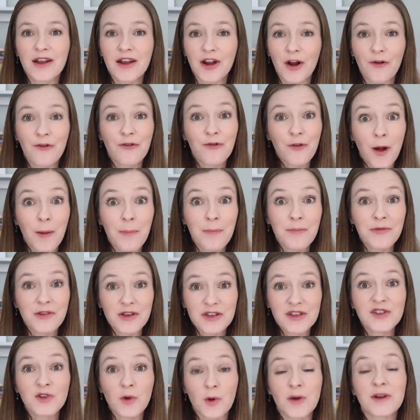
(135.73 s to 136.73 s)
you know, from the
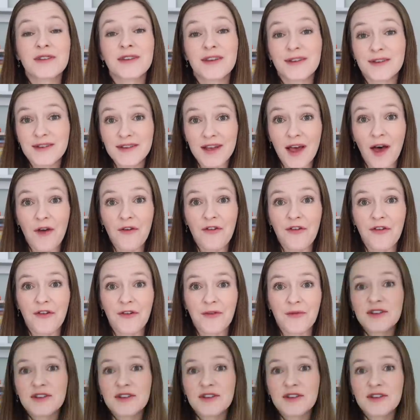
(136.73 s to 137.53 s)
source itself.